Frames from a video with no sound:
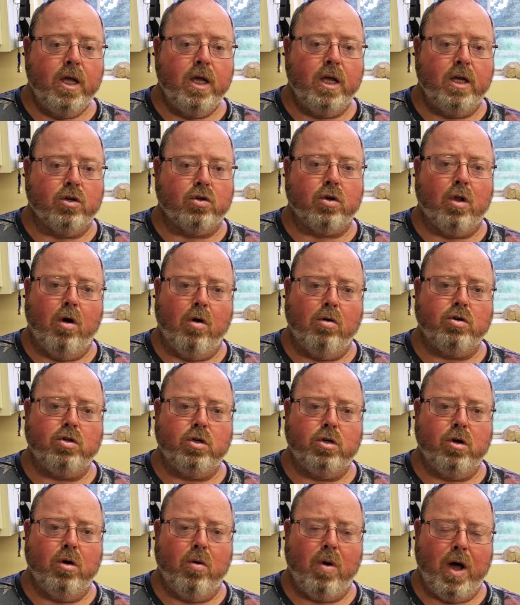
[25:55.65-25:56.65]
as long as you
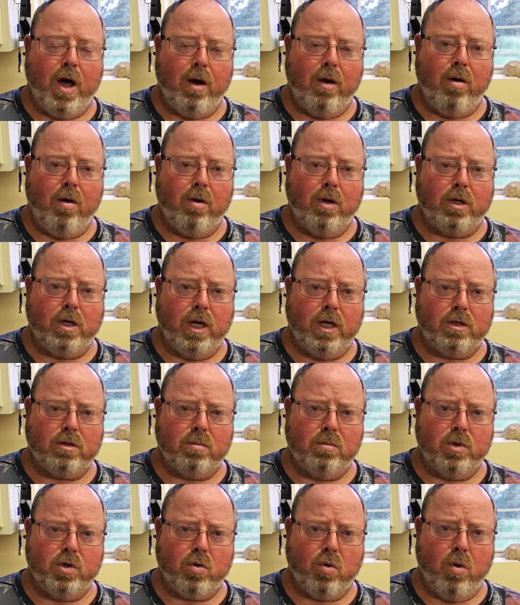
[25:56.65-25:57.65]
know how long it takes
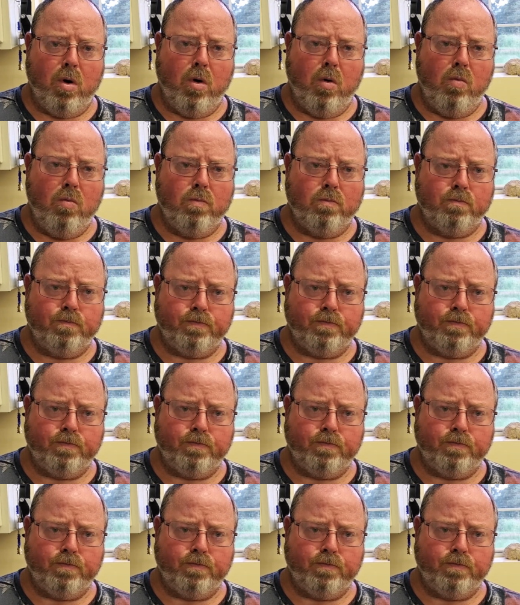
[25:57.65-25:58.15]
them to grow,